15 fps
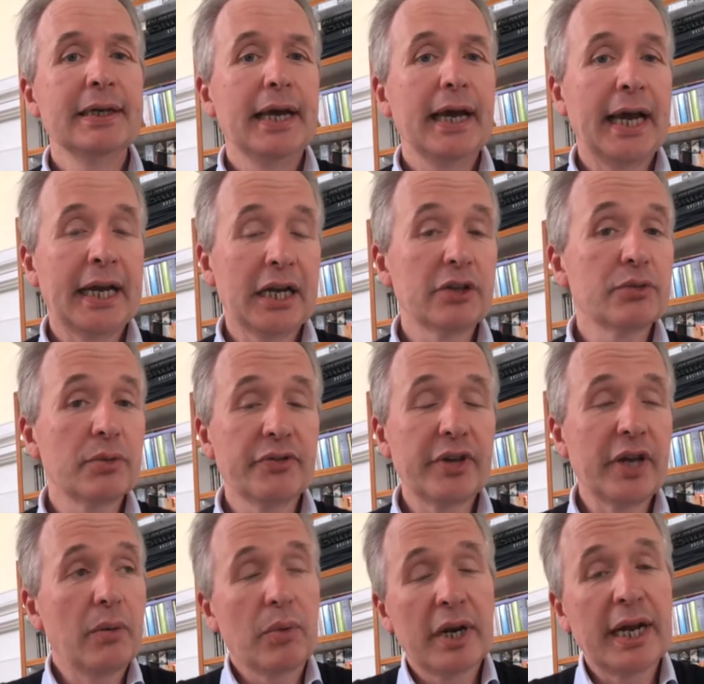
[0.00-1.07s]
And as a
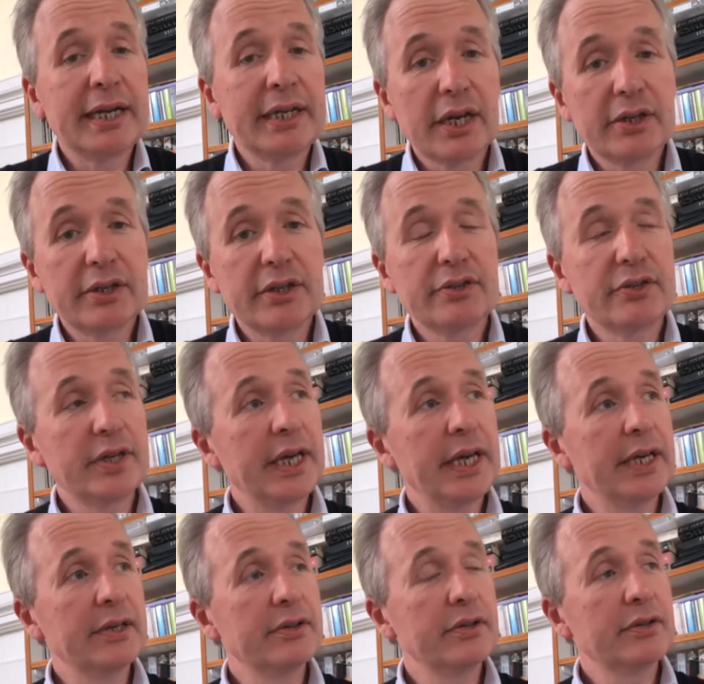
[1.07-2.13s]
result, what I noticed
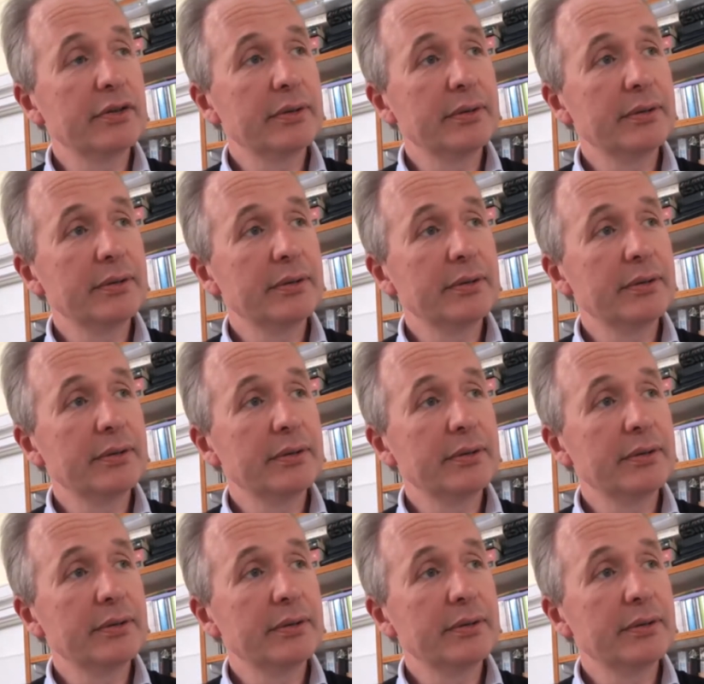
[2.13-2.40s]
is,